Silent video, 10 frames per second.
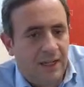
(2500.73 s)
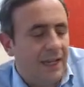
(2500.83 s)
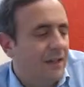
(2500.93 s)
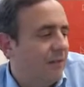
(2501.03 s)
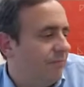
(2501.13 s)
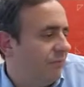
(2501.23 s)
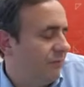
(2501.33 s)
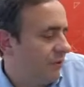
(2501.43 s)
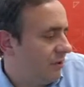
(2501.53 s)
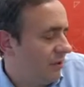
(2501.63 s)
add
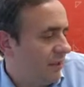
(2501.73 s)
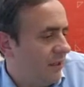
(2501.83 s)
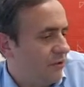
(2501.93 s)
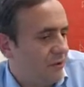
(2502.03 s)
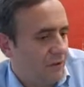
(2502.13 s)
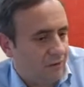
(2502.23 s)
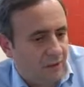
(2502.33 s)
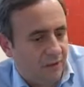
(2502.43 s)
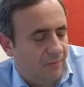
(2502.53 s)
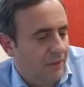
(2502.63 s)
up physical cash,
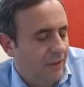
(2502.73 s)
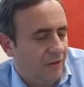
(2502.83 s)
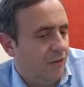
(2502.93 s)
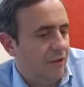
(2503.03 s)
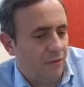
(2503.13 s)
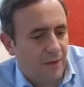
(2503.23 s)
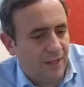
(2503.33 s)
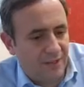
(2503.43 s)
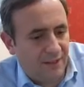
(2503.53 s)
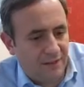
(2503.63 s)
electronic money, and all other
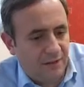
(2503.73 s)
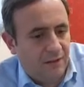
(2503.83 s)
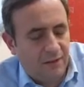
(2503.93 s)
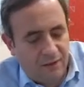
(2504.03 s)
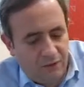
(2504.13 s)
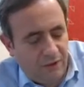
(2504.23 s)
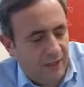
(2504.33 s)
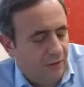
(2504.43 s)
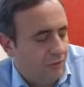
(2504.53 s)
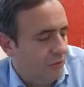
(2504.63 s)
ways they can
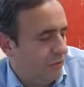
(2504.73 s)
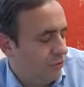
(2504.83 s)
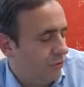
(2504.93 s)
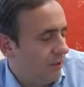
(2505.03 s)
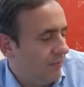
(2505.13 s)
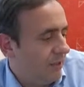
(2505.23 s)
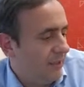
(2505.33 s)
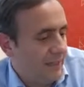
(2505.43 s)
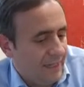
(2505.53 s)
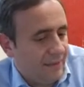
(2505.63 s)
create or destroy
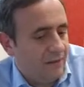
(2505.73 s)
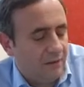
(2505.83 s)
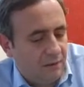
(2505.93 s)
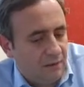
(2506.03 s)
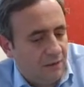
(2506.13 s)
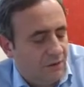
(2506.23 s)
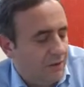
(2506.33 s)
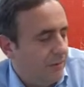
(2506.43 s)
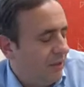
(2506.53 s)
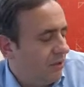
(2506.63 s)
money and
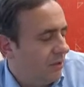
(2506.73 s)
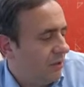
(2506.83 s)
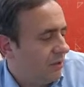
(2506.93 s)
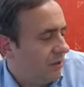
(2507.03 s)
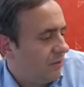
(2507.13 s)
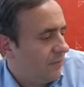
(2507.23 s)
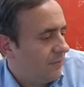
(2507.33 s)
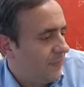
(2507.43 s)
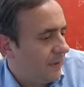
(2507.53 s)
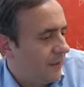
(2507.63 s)
CBDCs
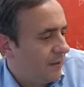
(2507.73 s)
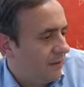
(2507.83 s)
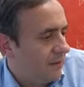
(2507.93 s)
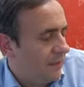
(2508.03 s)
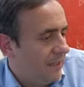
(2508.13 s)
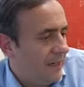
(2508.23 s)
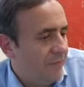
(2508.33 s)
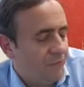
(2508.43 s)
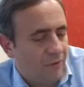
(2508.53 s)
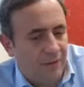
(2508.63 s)
and
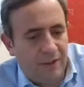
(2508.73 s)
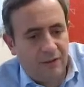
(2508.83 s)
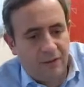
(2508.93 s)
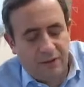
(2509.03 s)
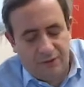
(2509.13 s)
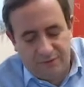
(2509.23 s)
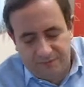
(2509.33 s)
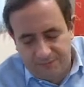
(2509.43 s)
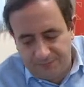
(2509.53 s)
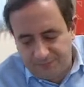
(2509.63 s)
aim for whatever that target is.